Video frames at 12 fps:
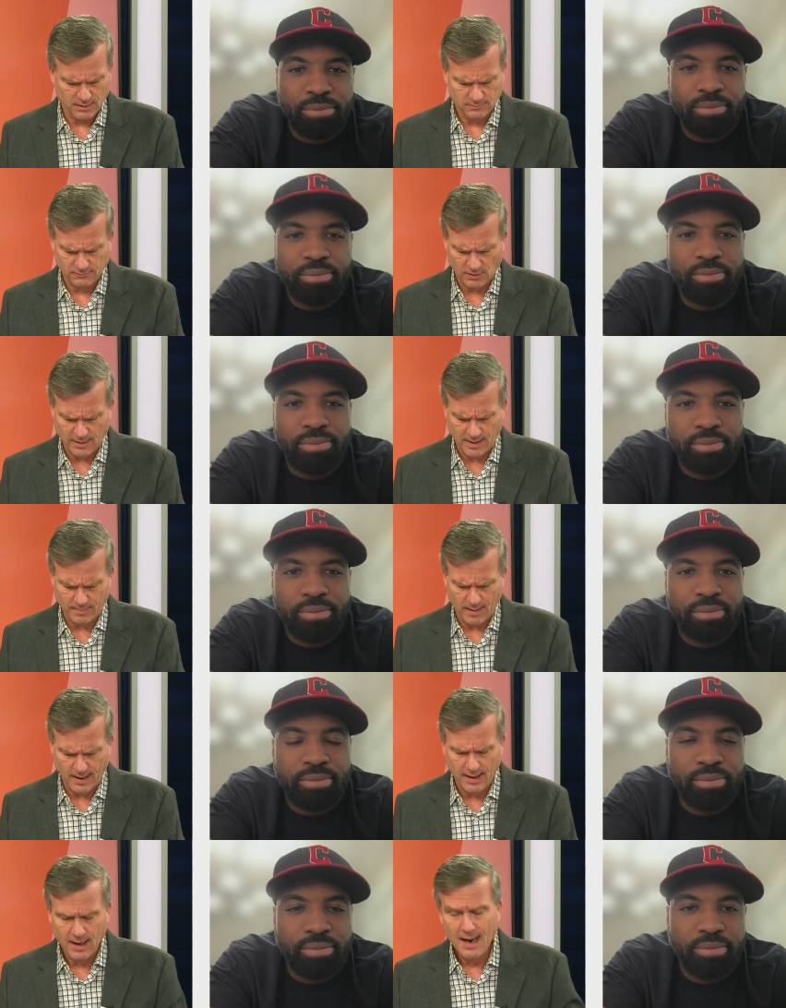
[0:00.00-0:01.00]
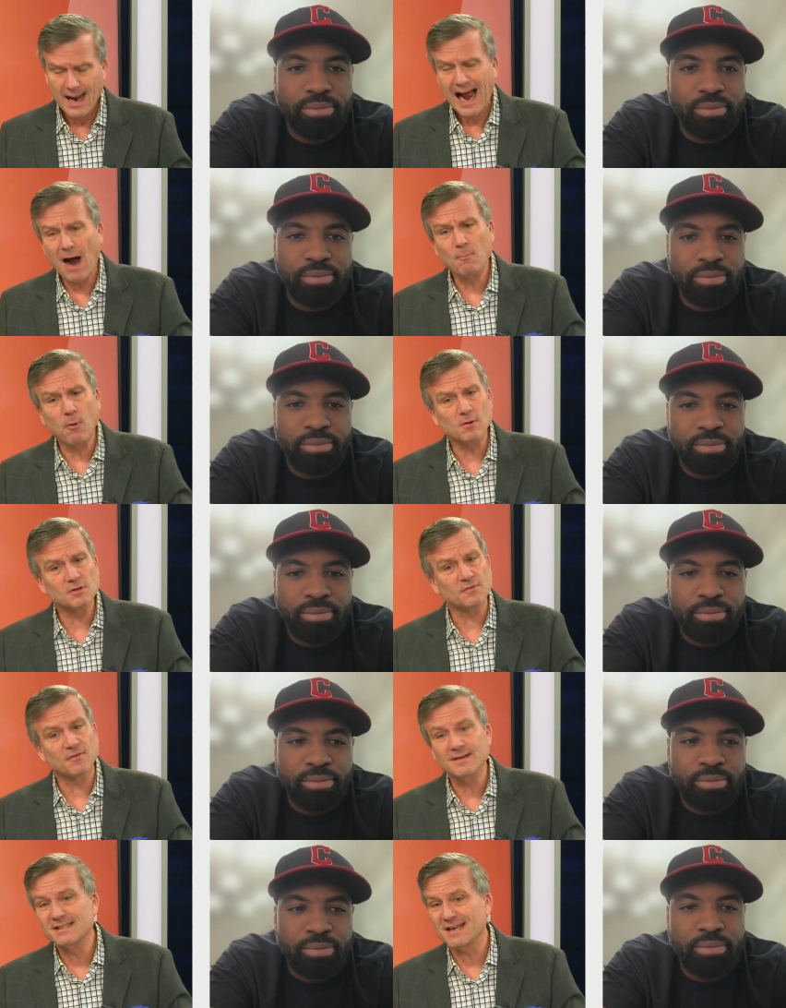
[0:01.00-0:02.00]
Speaker 1: to run that by. How important is the
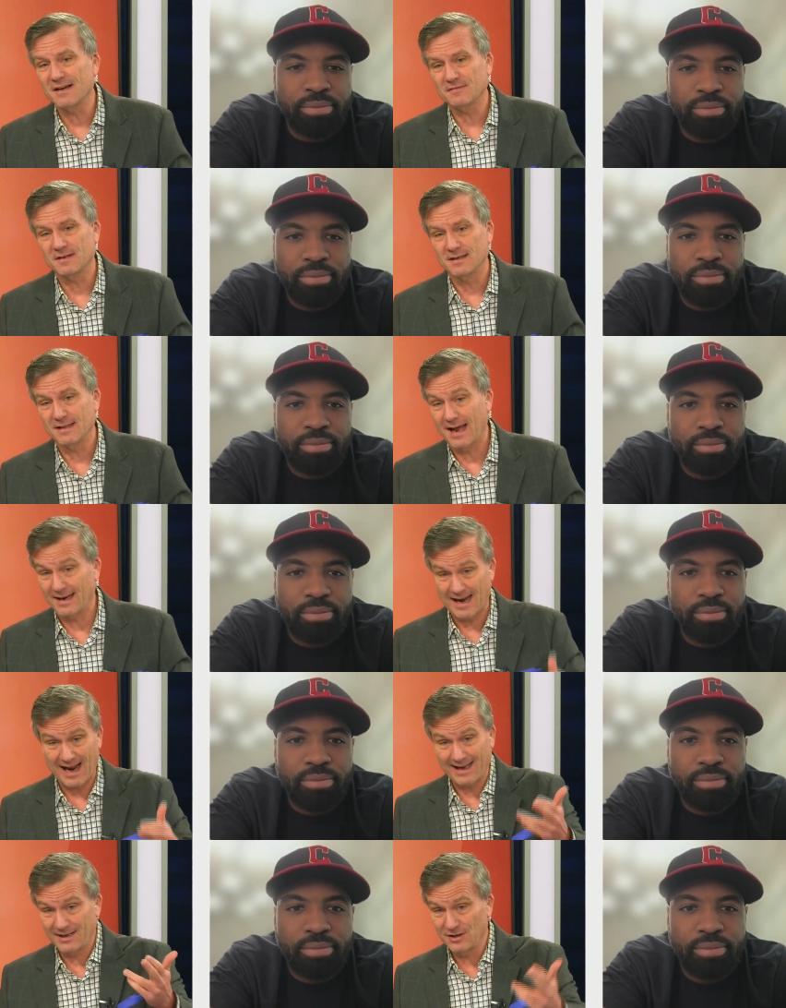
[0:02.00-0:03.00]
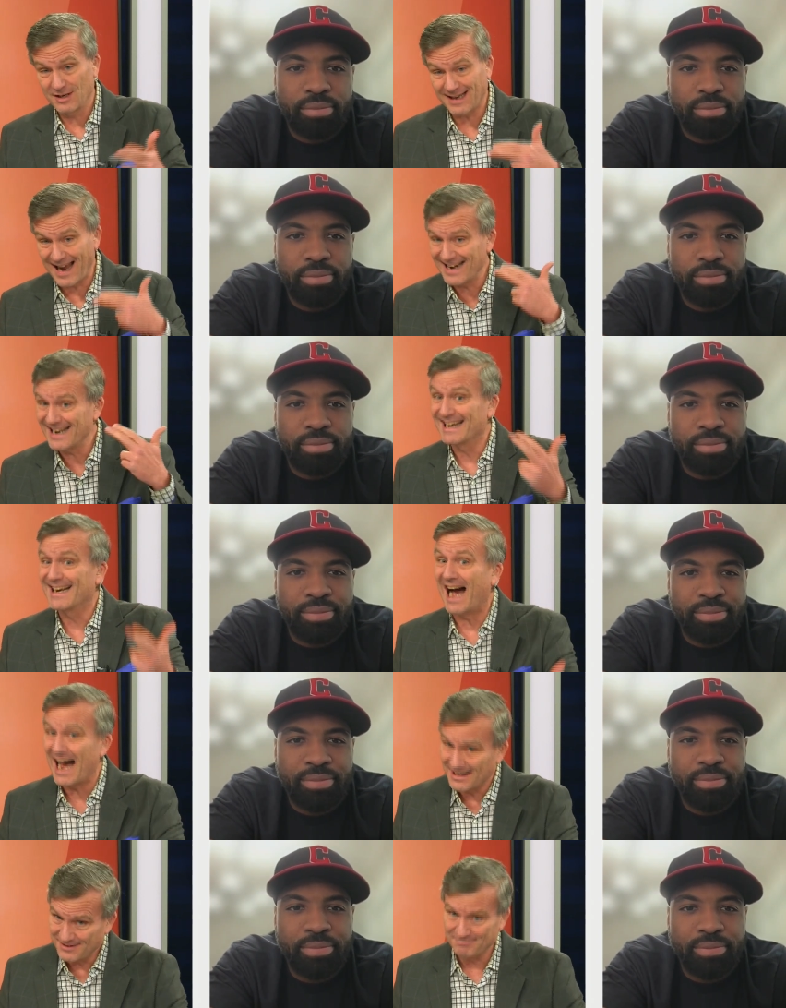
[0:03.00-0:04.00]
free safety in that? Now you kind of
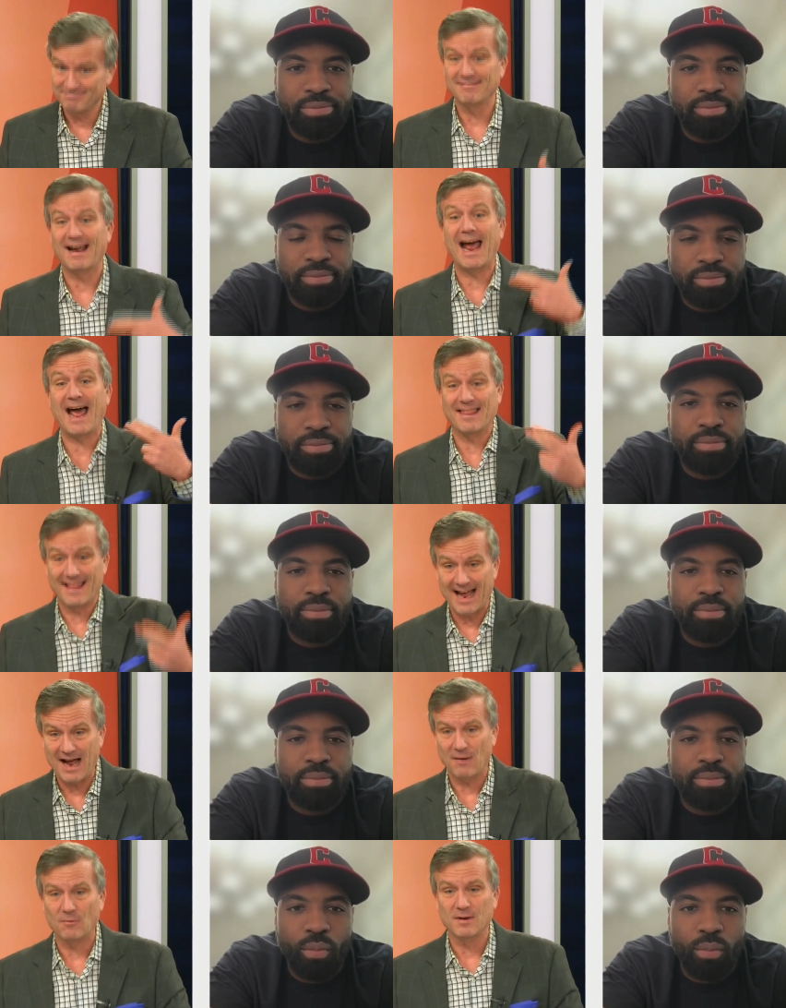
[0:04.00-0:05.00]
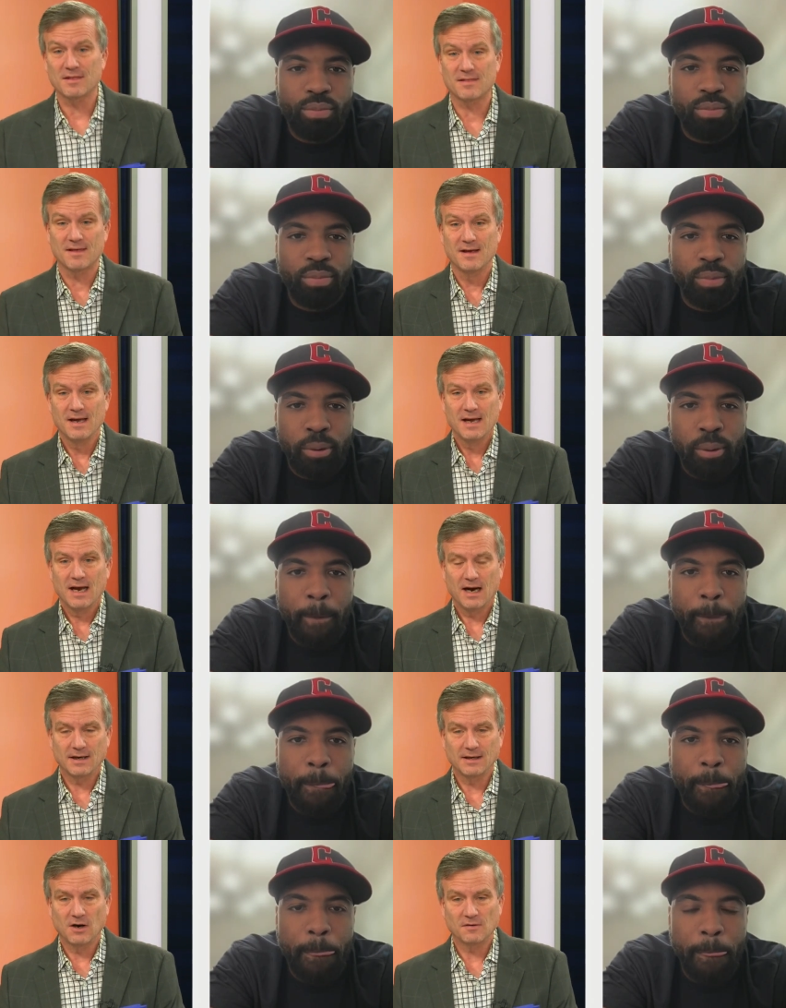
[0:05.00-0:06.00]
got at that with, uh,
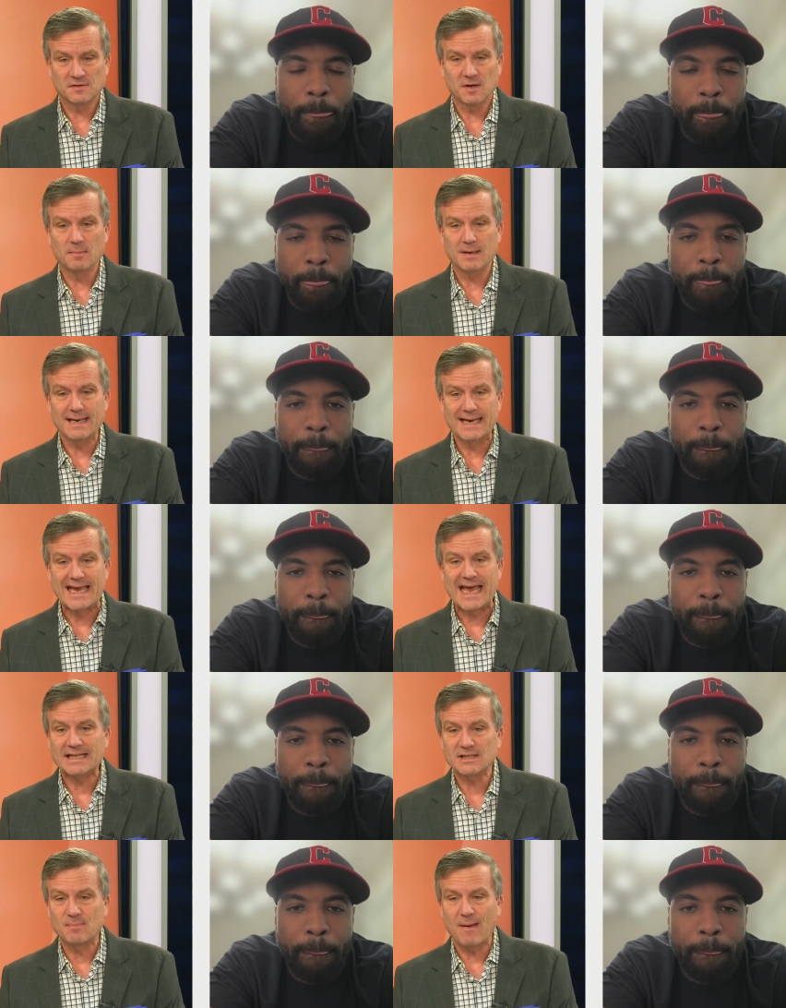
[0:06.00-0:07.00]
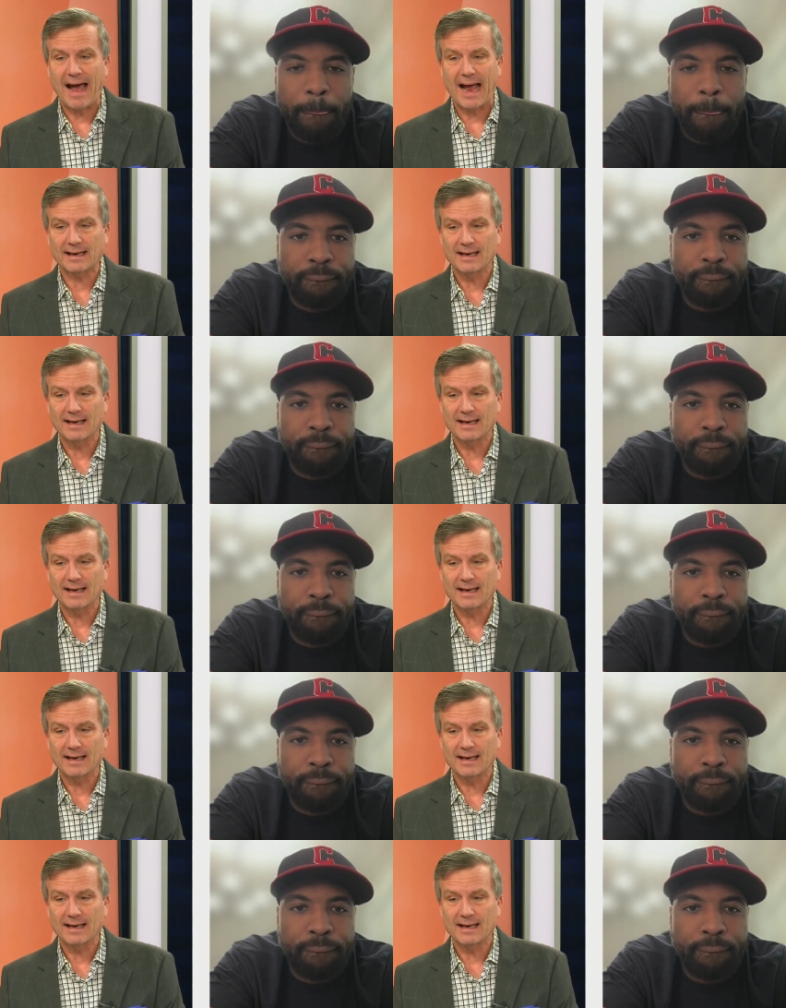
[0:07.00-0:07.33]
you know, if somebody gets back,